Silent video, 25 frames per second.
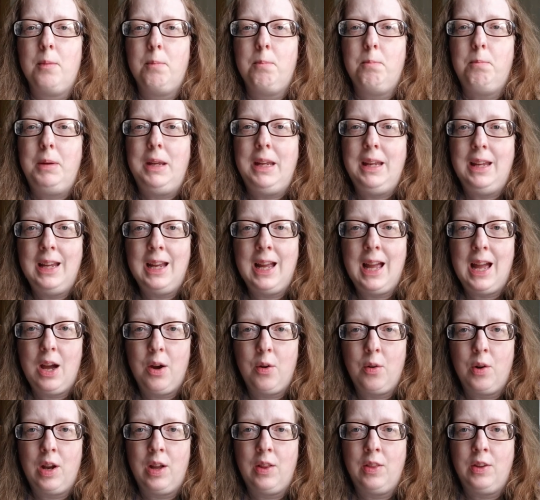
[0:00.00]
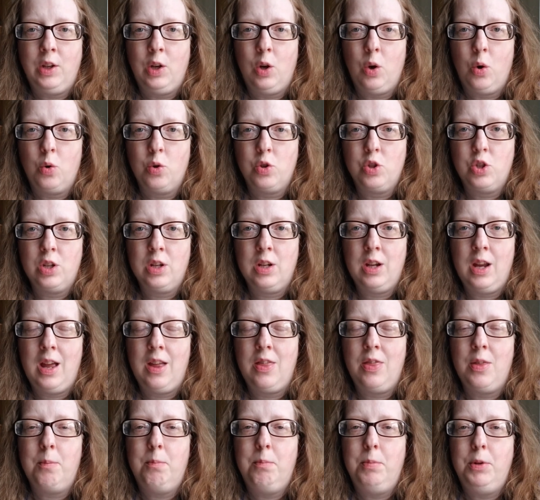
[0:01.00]
being out on the ocean
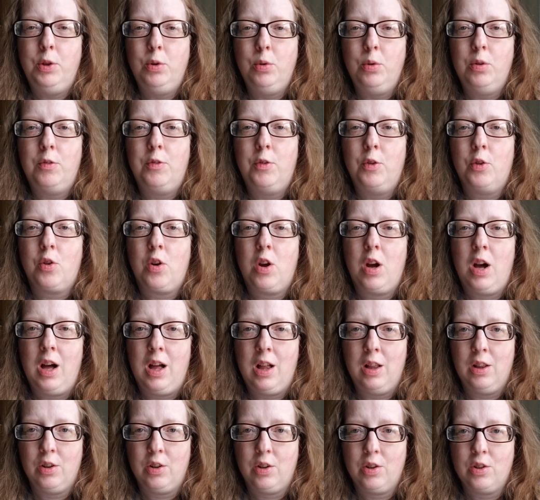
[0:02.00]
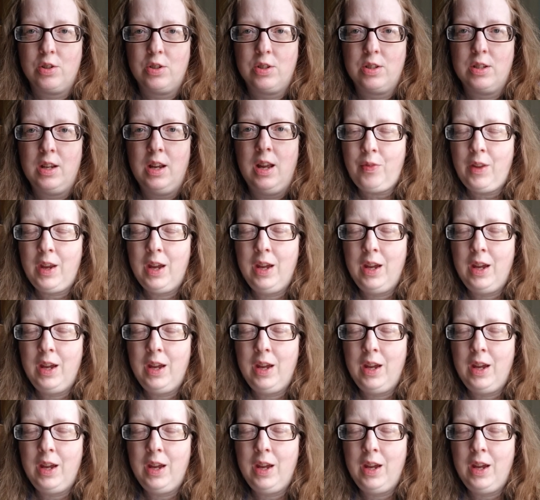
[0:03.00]
and the beautiful colors.